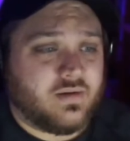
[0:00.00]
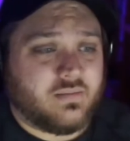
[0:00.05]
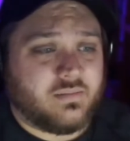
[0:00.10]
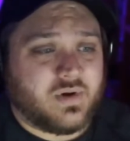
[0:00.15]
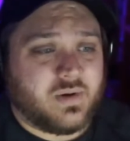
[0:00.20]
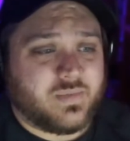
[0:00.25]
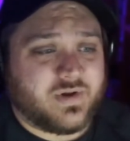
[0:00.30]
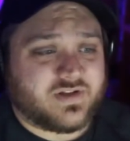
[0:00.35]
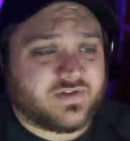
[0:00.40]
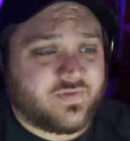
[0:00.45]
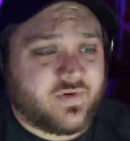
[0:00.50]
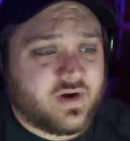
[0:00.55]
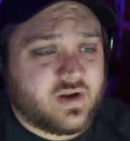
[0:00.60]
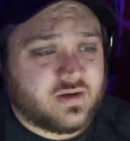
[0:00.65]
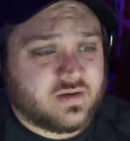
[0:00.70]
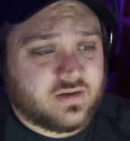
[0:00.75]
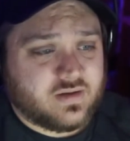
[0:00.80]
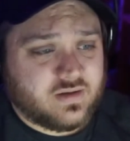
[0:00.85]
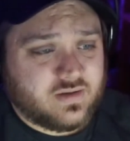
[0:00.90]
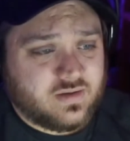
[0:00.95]
my best
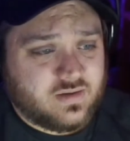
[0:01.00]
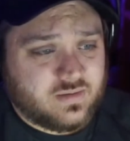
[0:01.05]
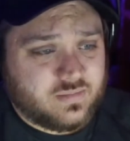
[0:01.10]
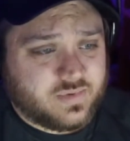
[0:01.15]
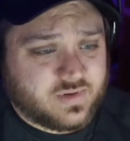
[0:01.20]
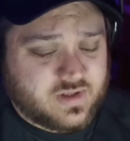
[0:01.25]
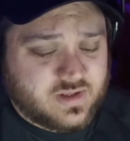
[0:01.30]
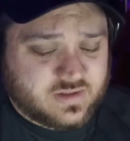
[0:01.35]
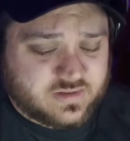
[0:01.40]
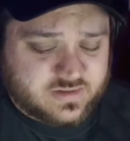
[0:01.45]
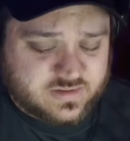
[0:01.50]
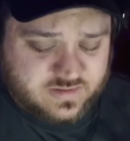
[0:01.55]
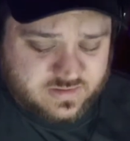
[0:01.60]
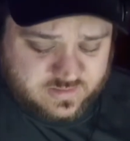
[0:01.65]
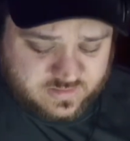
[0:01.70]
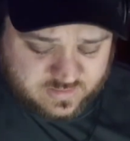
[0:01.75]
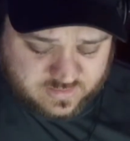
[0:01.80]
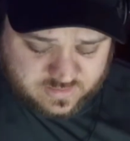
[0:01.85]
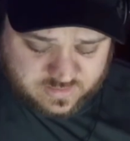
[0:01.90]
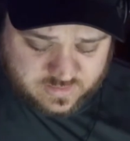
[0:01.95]
friend, please
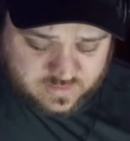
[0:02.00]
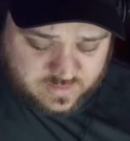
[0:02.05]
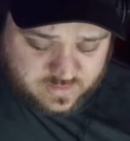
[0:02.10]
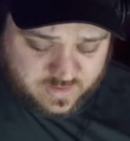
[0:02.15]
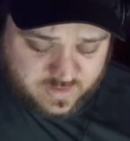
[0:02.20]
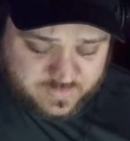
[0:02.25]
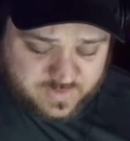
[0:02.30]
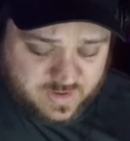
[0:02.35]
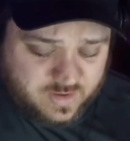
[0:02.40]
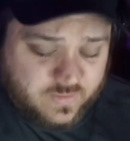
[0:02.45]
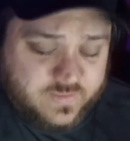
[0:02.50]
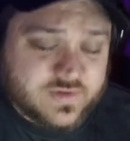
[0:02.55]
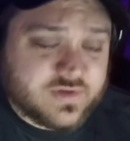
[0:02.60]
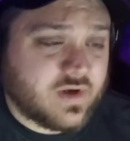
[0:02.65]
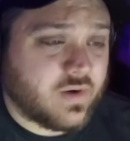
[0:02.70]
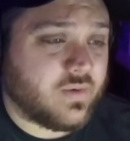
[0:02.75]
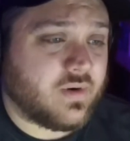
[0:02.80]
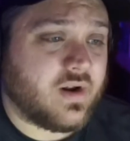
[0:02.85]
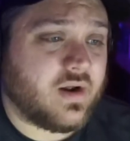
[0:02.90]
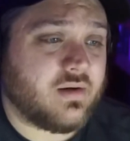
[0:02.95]
let me know what's
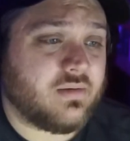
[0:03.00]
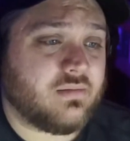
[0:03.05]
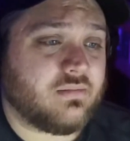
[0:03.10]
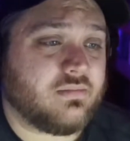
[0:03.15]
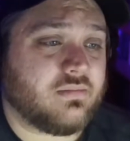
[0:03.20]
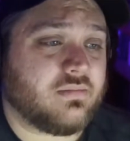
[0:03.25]
going on.